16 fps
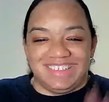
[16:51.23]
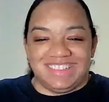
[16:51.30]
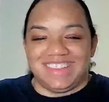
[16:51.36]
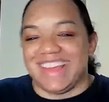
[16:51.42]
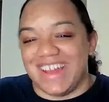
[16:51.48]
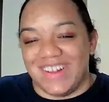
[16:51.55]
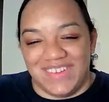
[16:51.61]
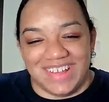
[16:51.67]

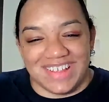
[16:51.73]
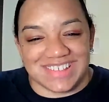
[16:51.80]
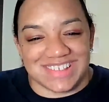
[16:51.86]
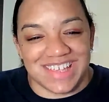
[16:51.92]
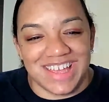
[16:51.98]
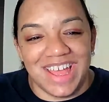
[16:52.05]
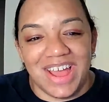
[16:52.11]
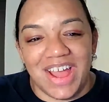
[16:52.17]
Anyways.
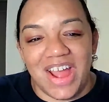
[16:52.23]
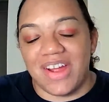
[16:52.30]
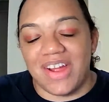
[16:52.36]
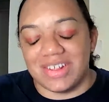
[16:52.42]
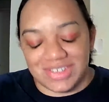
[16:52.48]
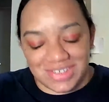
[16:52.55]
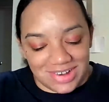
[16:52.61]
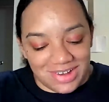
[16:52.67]
All
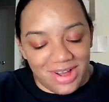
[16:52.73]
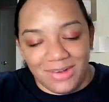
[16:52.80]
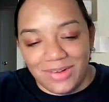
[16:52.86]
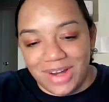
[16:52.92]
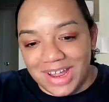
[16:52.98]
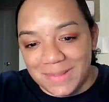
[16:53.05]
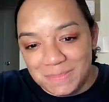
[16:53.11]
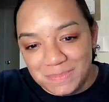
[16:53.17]
right, y'all. All
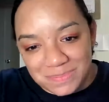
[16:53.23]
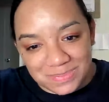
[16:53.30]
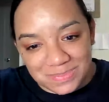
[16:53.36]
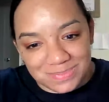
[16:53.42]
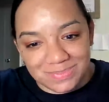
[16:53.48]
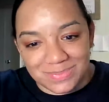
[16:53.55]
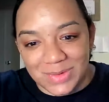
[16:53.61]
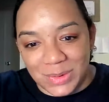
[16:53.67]
right.
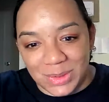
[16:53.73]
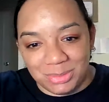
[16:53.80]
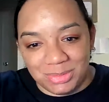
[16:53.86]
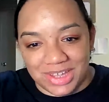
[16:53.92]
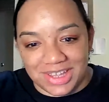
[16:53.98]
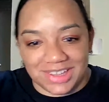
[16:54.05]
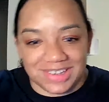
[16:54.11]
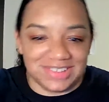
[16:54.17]
Go to
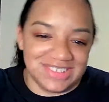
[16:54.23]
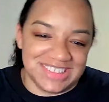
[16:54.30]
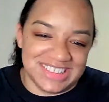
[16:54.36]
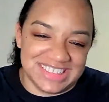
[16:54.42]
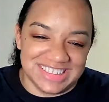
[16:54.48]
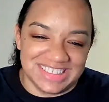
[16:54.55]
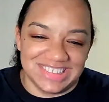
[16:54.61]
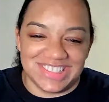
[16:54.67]
bed.
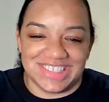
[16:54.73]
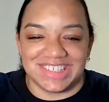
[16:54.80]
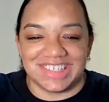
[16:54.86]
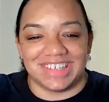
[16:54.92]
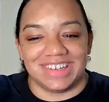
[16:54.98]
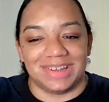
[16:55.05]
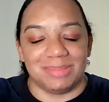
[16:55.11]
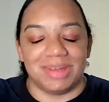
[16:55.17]
Just
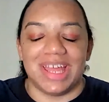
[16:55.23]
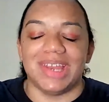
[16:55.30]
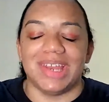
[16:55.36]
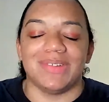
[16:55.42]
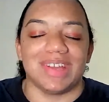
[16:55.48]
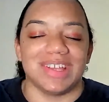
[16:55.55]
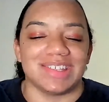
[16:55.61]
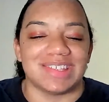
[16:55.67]
kidding. But
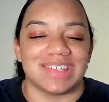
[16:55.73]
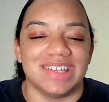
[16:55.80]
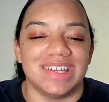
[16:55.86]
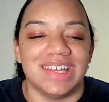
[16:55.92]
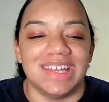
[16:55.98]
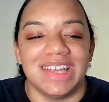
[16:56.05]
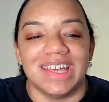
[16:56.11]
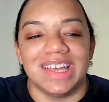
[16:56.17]
anyways,
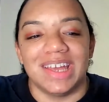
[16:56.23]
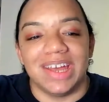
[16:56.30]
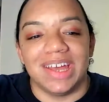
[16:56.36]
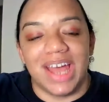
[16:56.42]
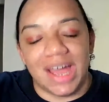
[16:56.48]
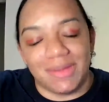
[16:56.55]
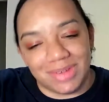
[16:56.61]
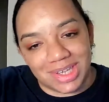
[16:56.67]

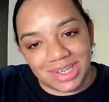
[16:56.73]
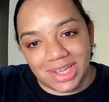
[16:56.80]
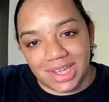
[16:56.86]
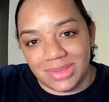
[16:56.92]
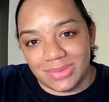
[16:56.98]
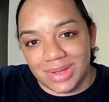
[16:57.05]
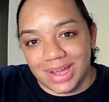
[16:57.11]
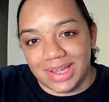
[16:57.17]
have a good
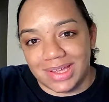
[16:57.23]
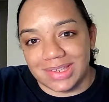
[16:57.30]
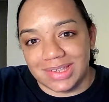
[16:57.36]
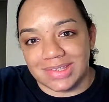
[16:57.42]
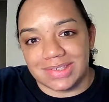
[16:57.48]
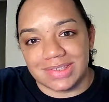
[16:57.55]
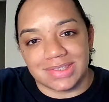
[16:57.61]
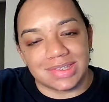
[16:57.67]
night, you
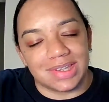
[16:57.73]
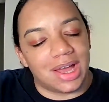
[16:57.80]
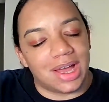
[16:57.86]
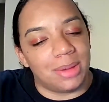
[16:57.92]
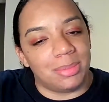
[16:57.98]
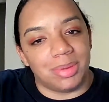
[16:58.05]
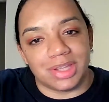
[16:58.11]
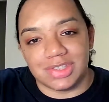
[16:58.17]
guys.
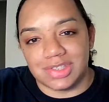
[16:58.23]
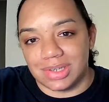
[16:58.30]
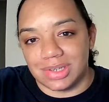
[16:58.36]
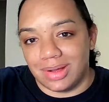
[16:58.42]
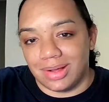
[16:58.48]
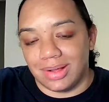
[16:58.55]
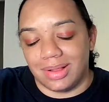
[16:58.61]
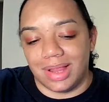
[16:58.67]
God bless
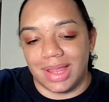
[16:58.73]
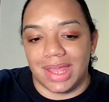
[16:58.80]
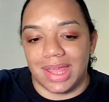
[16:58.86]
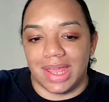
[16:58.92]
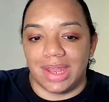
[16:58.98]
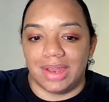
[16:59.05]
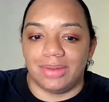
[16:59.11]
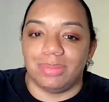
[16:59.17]
y'all,
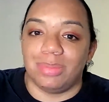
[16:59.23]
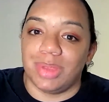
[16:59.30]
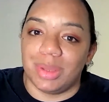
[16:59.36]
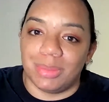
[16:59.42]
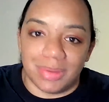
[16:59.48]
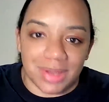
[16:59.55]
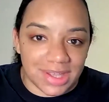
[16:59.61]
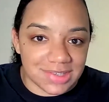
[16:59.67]
and be
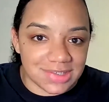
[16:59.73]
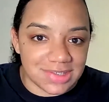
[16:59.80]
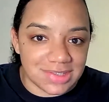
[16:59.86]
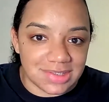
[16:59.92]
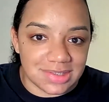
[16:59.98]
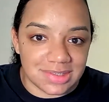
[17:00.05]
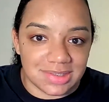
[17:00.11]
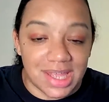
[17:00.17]

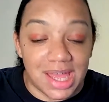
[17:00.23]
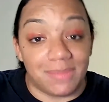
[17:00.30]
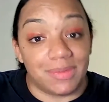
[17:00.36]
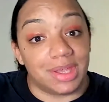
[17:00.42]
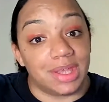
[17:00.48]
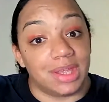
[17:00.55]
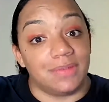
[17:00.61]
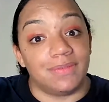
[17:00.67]
blessed. Have
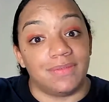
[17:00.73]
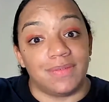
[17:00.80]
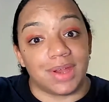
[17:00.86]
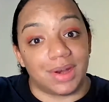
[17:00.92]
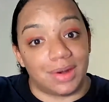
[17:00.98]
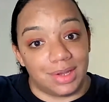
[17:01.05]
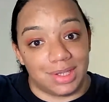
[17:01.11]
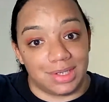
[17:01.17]
a
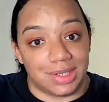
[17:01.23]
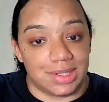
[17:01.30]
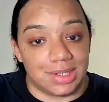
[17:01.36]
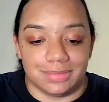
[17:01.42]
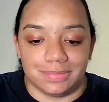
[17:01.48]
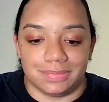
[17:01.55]
very good night.